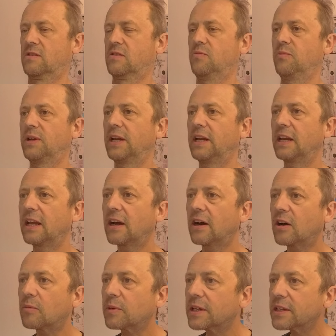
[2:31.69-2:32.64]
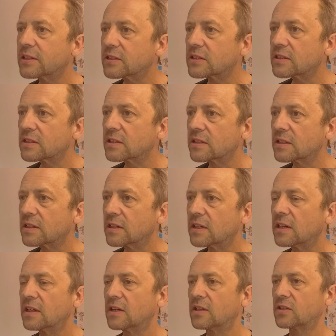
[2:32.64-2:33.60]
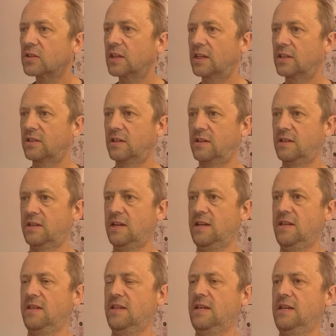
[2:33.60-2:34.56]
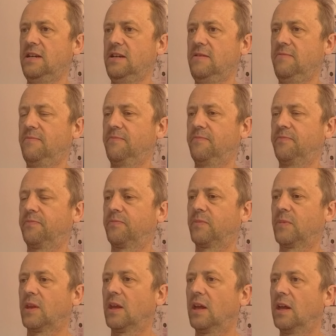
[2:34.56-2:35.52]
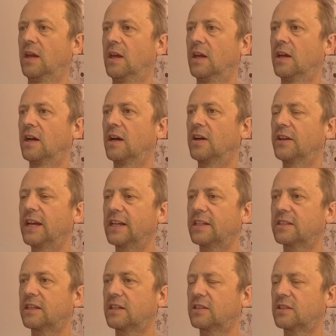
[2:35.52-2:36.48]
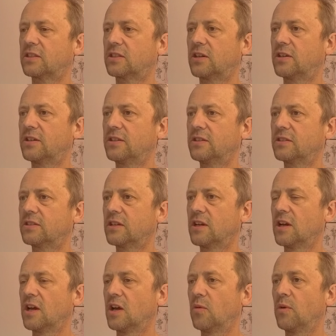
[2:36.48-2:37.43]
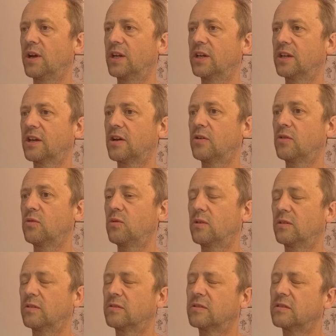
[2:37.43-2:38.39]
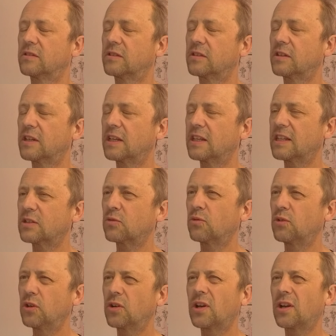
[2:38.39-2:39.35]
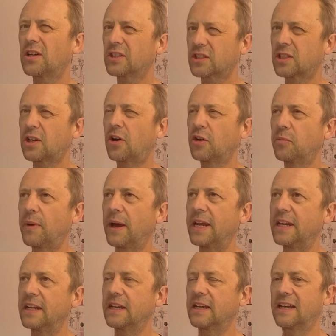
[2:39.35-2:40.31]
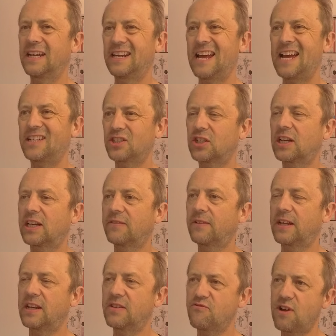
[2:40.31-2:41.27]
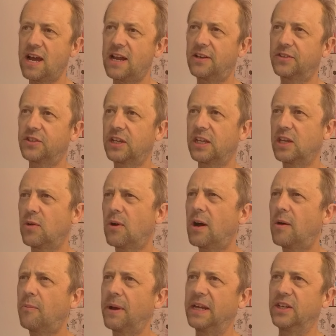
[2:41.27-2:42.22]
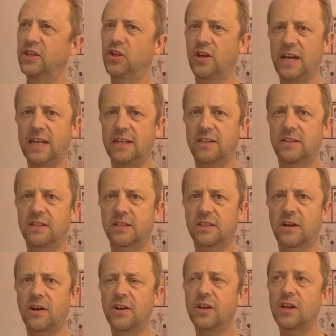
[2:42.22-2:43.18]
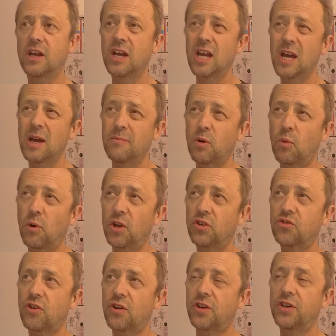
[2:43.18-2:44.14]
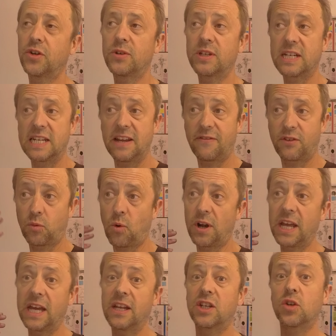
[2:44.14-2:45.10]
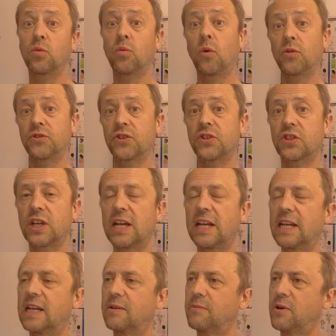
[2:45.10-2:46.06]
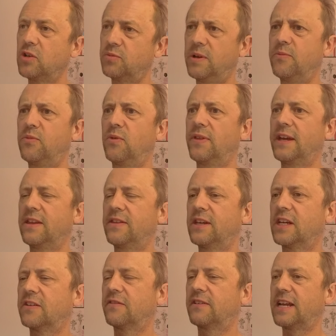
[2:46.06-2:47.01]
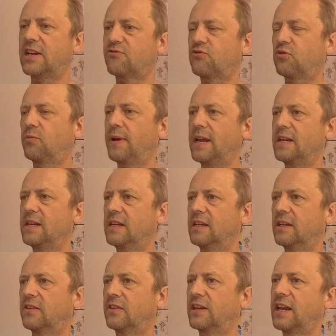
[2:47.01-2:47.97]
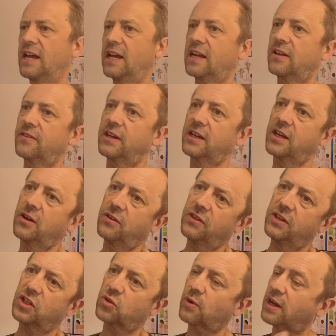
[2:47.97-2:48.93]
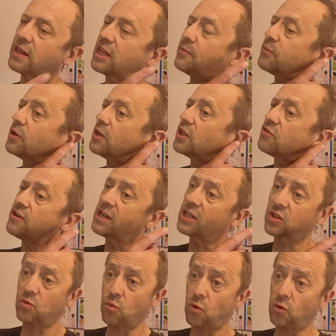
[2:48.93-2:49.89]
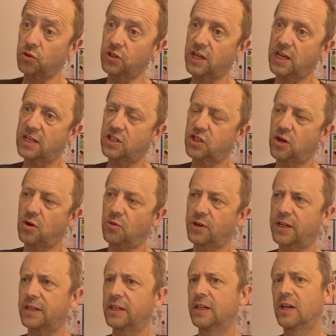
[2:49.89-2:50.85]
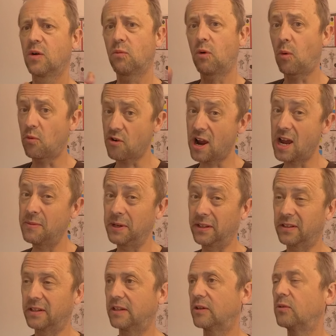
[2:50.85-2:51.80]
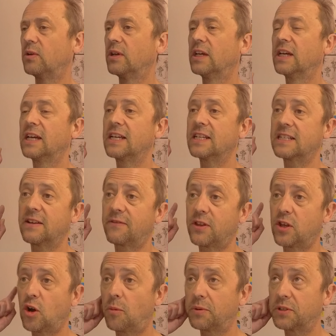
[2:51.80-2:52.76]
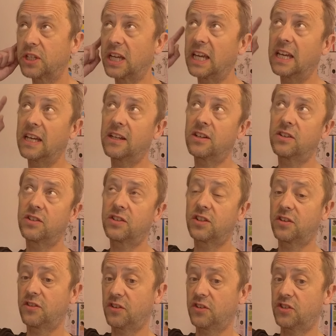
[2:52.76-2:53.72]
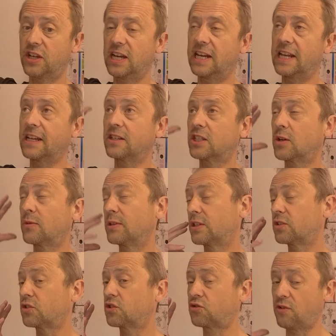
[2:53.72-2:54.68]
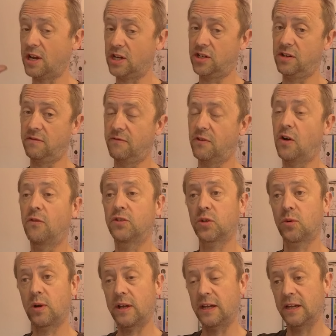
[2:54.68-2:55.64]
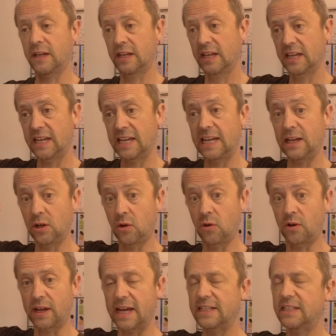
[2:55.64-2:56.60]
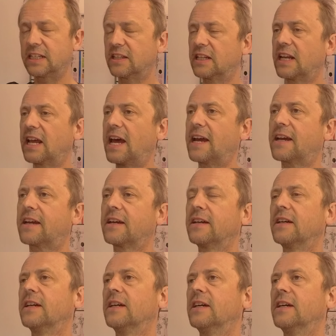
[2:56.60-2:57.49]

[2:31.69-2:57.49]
Completely harmless. So that's our 10 there. Our next exercise, we're going to go, this will look like side bending. In reality, you are bending your head to the side, but what you're trying to do is lift one ear towards the ceiling. Most people, when they think of lateral bending on the neck, they're going this way and they're putting their ear towards their shoulder. What we're aiming to do is lift the opposite ear to the ceiling. So there's a stretch involved, so we're elongating the neck.